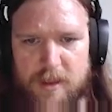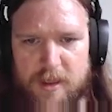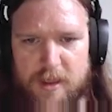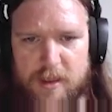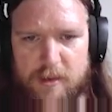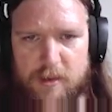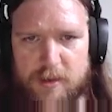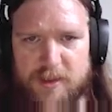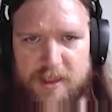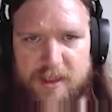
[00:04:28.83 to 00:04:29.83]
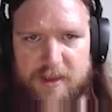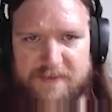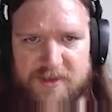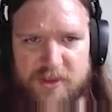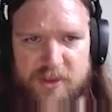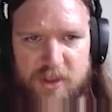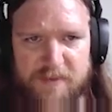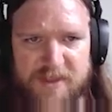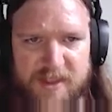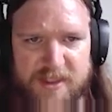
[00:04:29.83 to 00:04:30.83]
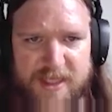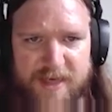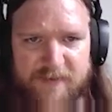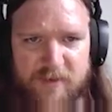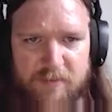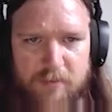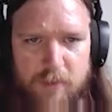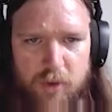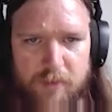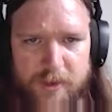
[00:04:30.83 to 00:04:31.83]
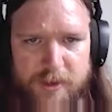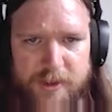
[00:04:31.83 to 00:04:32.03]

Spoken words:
Looks like they've stopped the attack for the moment.